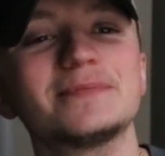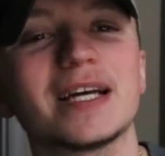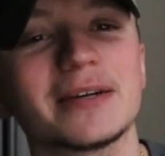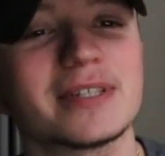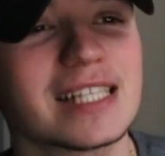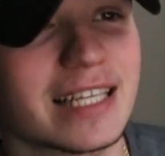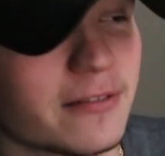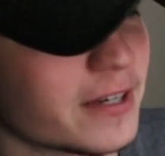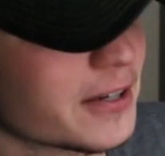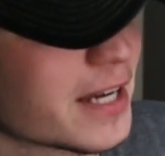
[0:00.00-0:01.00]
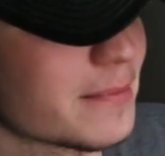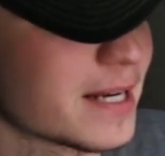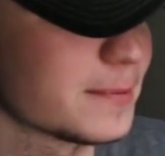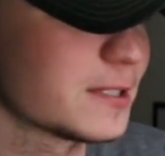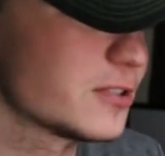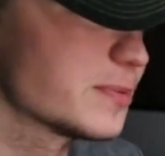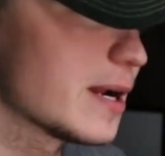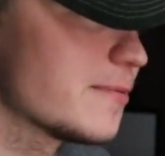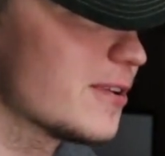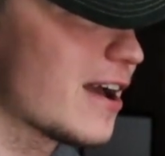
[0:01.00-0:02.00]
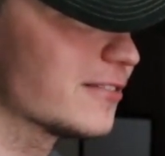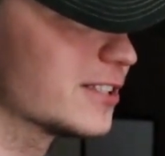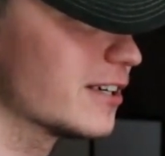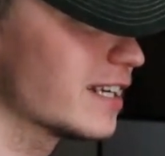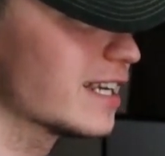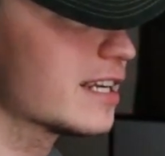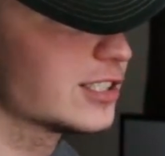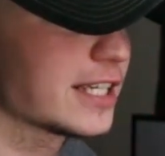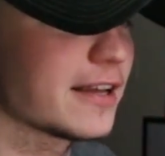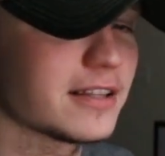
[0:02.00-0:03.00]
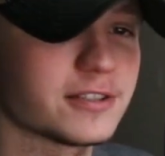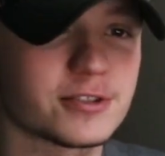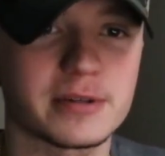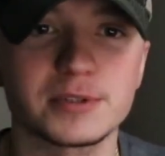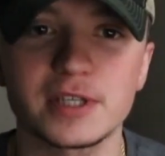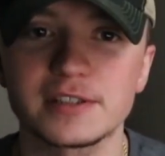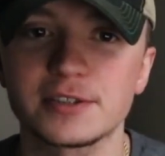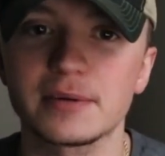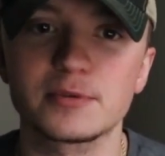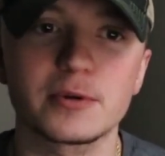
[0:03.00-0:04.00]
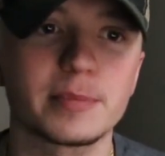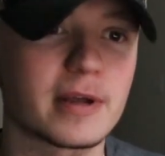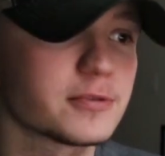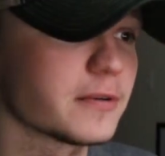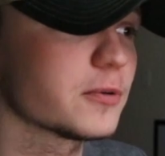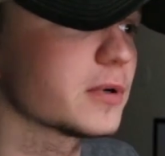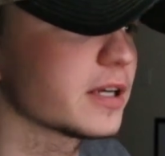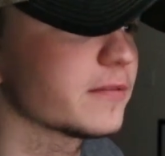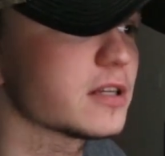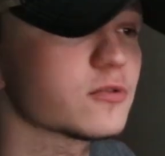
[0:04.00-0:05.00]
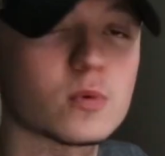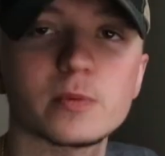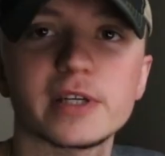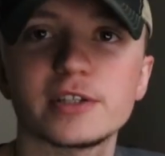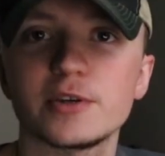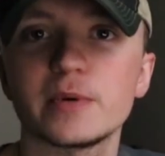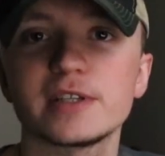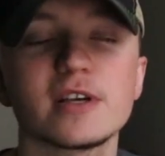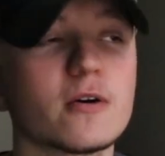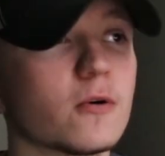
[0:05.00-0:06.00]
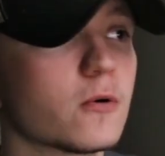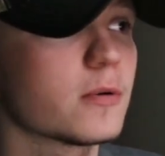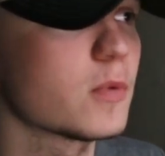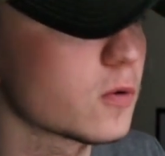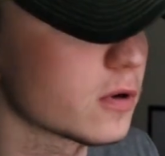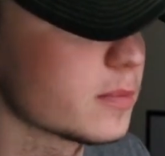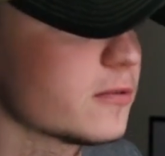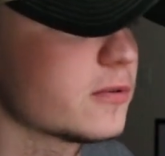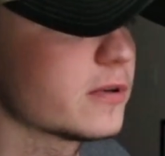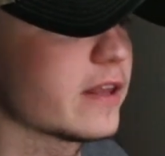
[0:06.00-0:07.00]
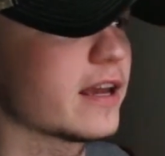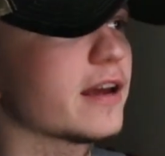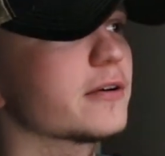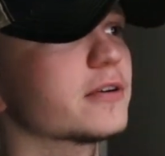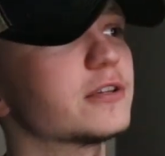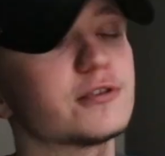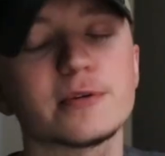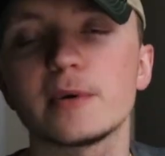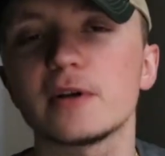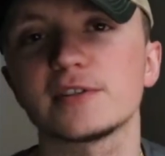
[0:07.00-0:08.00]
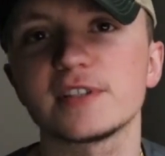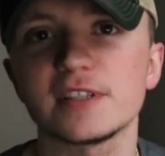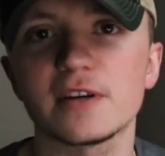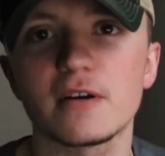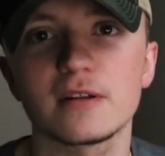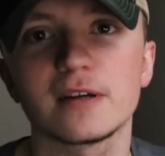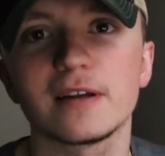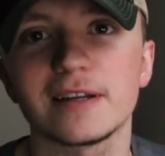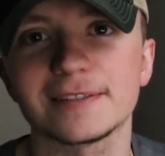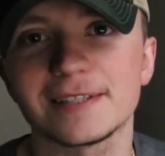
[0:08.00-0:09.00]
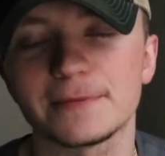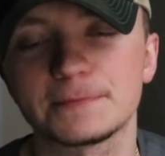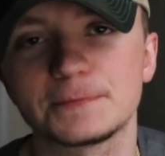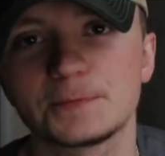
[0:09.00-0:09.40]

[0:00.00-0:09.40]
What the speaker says: Anyways, like the video, comment down below, subscribe if you haven't already. Check out the link, description, Instagram, Twitter, Patreon if you want to get videos 1 week, 2 weeks, or more before they air on YouTube. I'll see y'all next time.